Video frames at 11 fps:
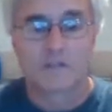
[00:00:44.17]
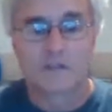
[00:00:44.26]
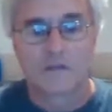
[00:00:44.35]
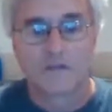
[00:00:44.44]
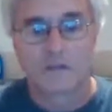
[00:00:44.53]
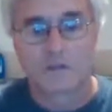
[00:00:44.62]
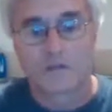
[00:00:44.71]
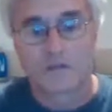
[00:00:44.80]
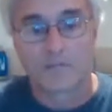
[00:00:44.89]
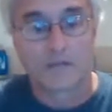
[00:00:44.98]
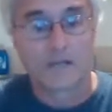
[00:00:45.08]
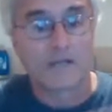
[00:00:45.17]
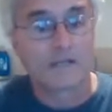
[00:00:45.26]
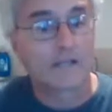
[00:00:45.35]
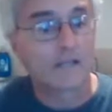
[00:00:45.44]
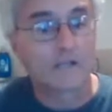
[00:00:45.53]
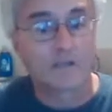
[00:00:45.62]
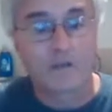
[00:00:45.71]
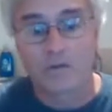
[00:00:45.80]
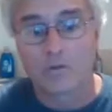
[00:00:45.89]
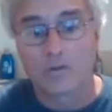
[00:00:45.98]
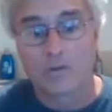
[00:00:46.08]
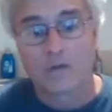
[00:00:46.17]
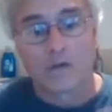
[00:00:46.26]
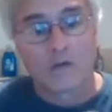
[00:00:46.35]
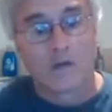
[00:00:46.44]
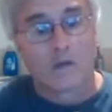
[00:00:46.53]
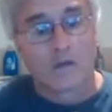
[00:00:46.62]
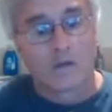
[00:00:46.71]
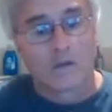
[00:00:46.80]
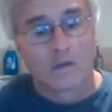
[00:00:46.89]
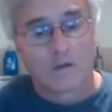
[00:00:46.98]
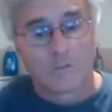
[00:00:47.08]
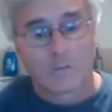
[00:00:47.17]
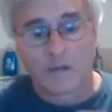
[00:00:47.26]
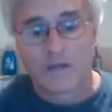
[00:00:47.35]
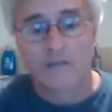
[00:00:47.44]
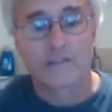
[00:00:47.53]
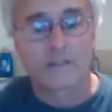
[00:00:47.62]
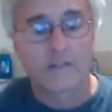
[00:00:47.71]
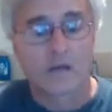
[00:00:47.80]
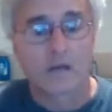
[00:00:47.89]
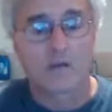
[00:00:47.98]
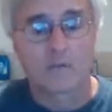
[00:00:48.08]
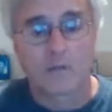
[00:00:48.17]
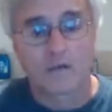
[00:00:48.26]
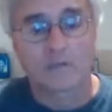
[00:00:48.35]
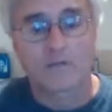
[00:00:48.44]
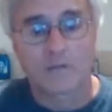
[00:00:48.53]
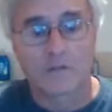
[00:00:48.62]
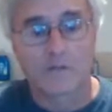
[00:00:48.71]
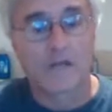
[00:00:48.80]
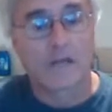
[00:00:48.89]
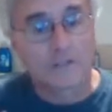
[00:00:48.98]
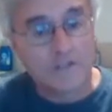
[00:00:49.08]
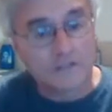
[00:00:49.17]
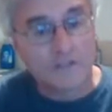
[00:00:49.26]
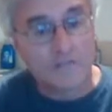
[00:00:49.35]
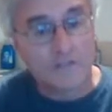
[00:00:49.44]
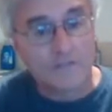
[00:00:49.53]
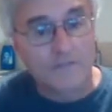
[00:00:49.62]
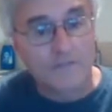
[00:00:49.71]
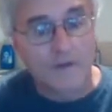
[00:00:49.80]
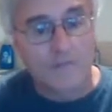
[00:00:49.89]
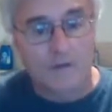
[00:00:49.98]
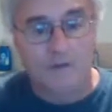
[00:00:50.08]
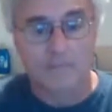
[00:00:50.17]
So I didn't know what else he taught, what he was all about. I just knew about the fire walk.